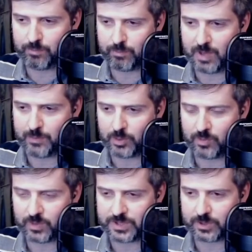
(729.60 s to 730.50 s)
my opponent
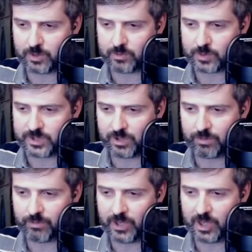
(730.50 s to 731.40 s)
wants to go rook
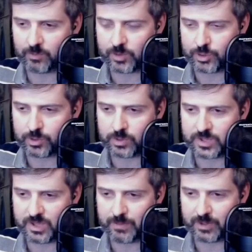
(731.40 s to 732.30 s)
d3, and we should do
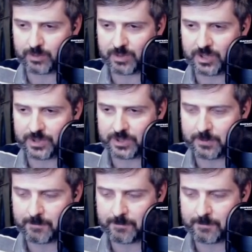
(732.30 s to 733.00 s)
something about it.